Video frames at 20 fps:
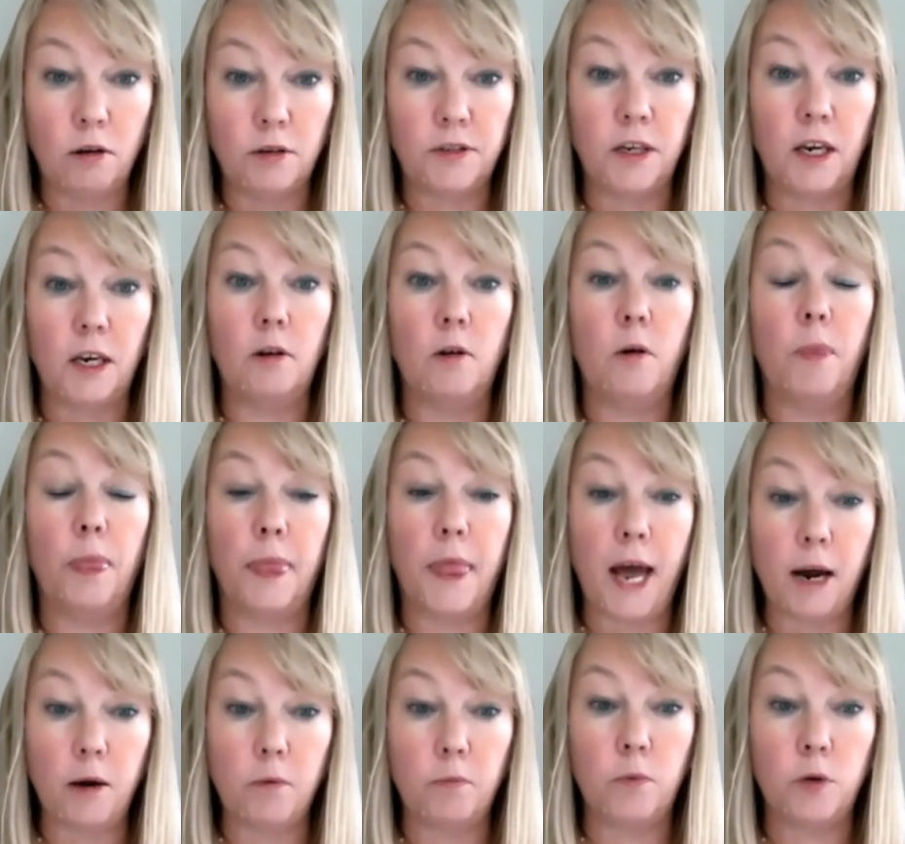So
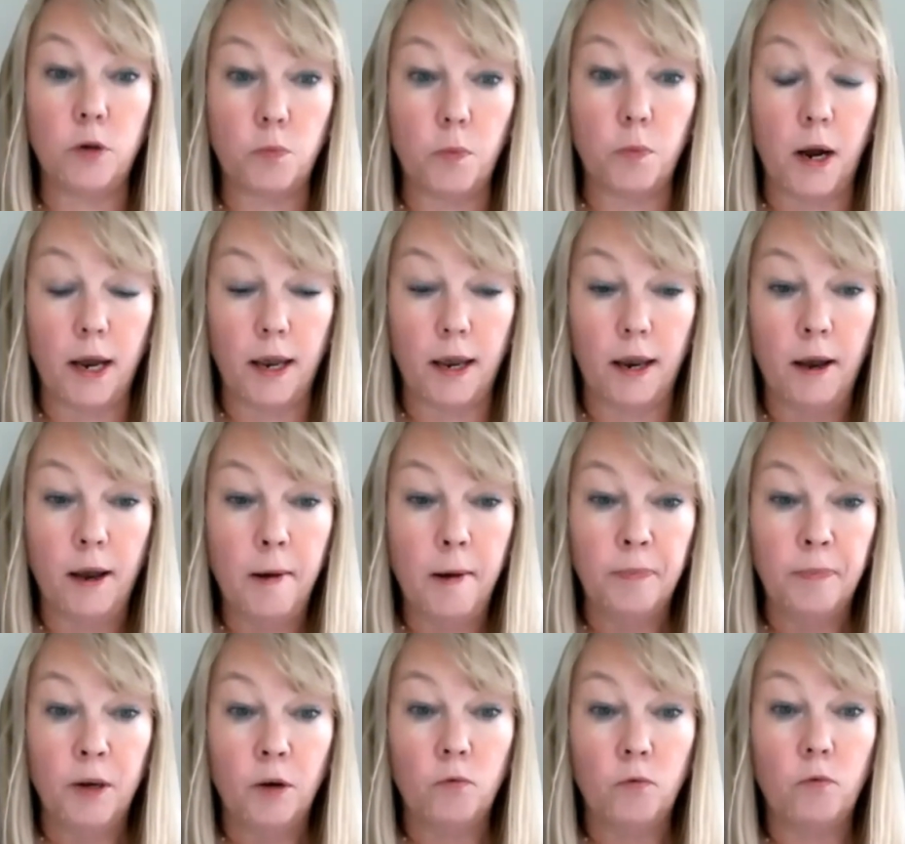that was my
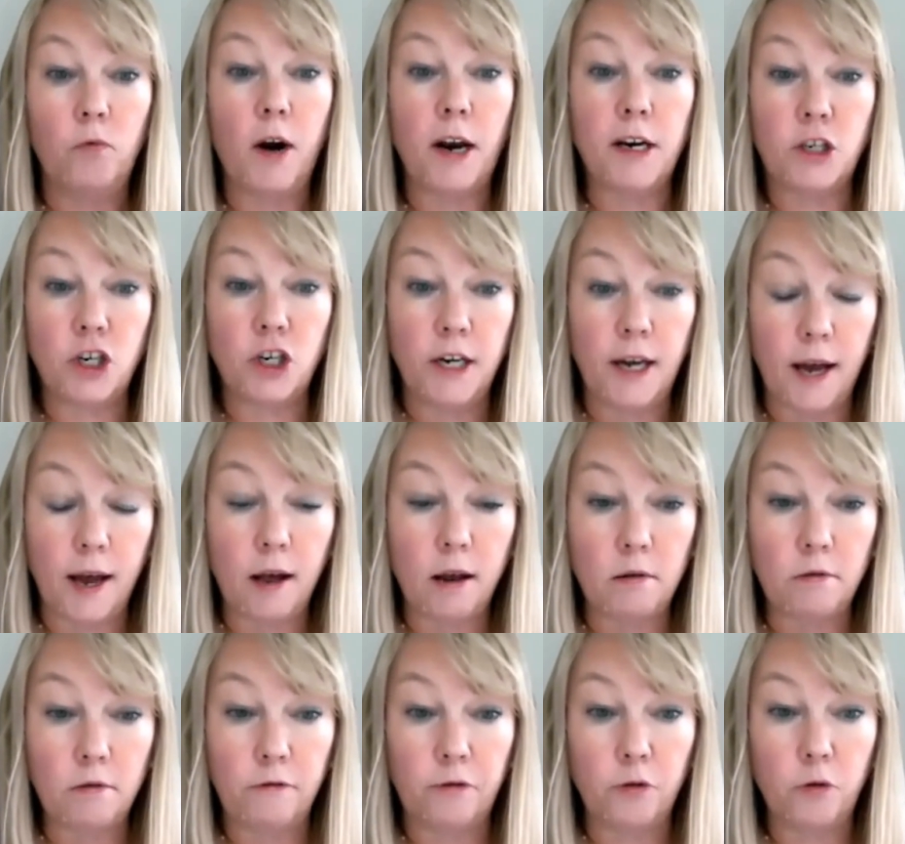
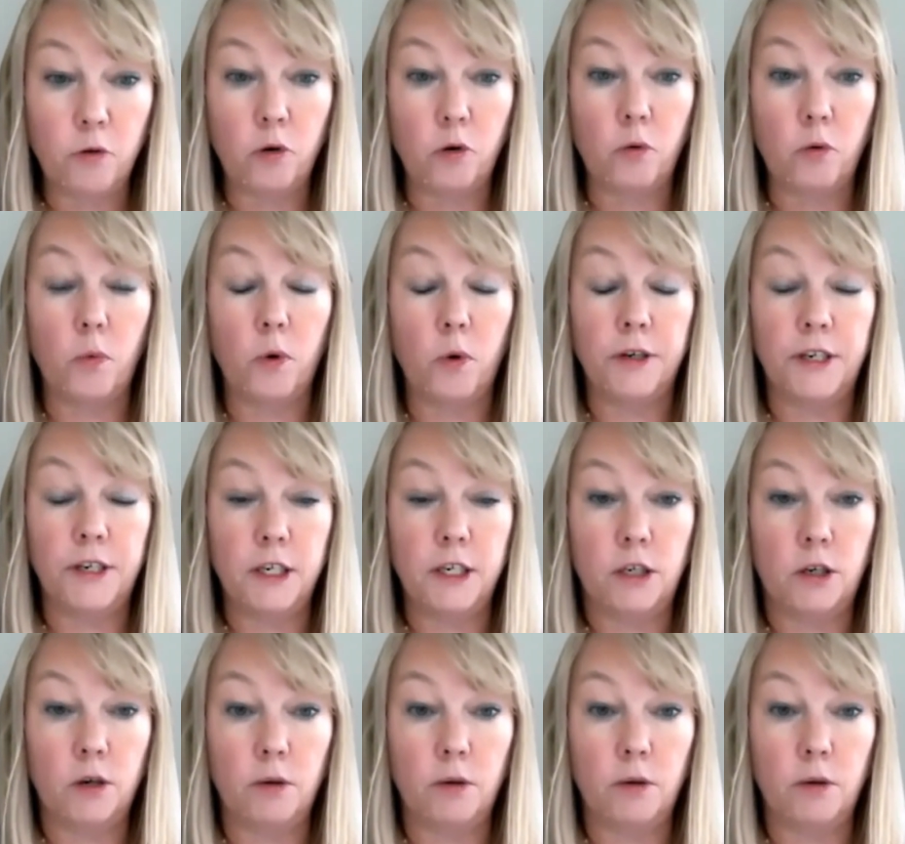rationale for wanting to